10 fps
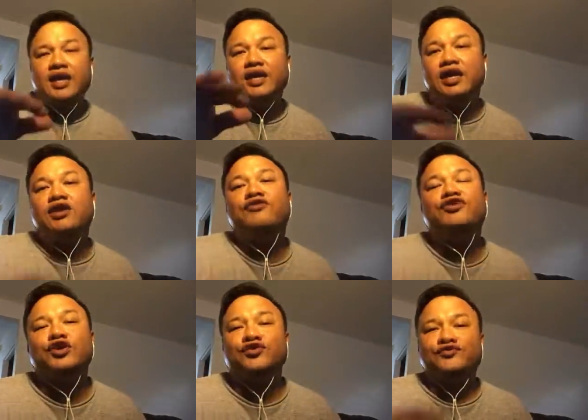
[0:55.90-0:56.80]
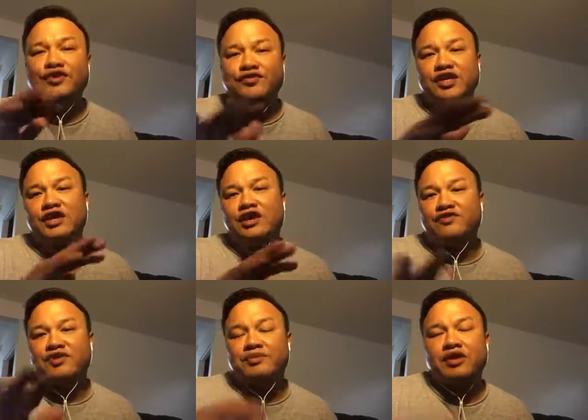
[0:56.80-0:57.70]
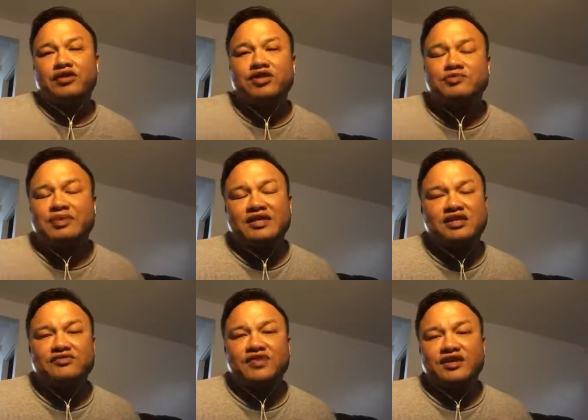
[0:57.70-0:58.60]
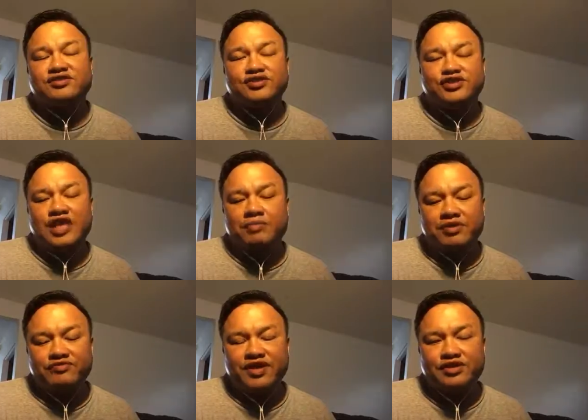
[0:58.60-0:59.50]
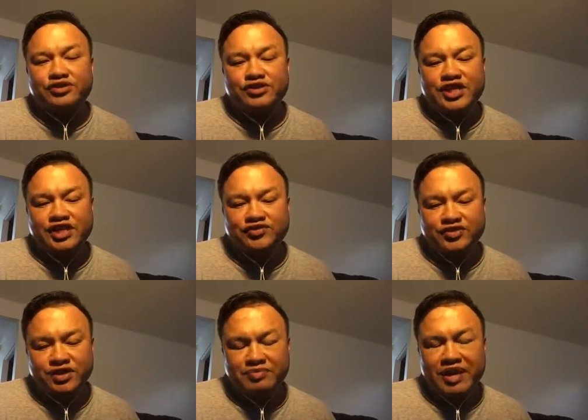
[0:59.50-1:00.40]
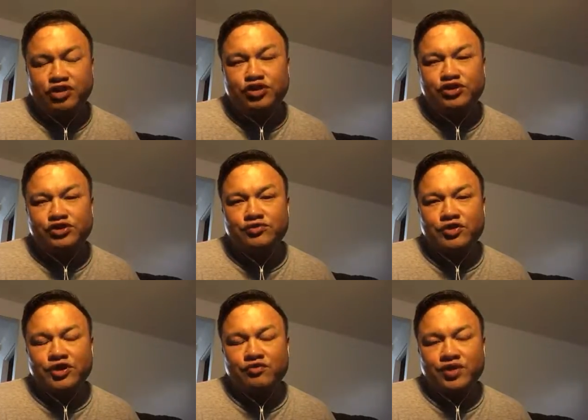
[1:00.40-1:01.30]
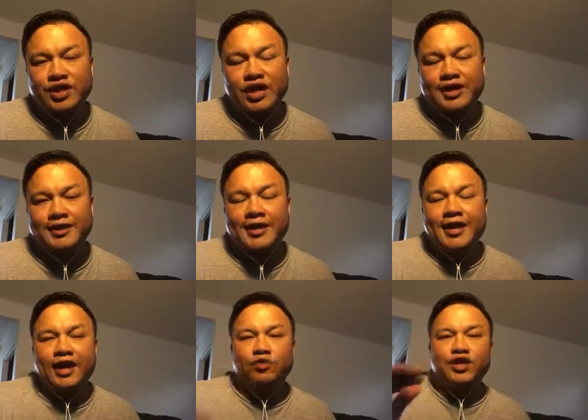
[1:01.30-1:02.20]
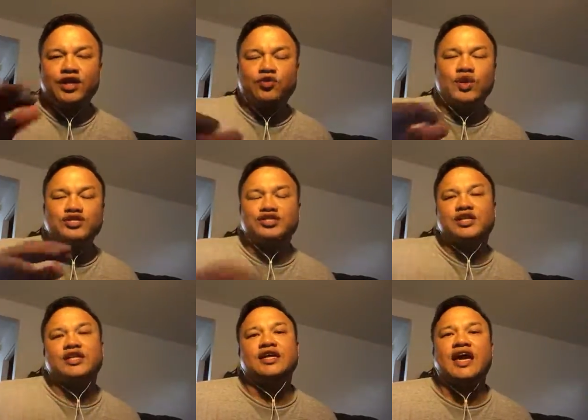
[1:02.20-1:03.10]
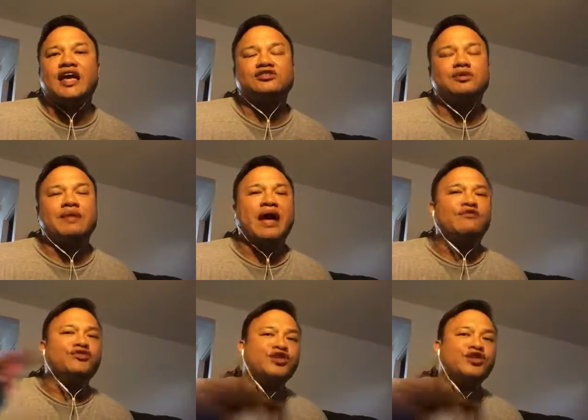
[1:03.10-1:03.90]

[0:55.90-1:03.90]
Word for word: he interviewed 50 of America's best investors, top investors, hedge fund managers, and whatnot. And, and one of the questions that he asked them after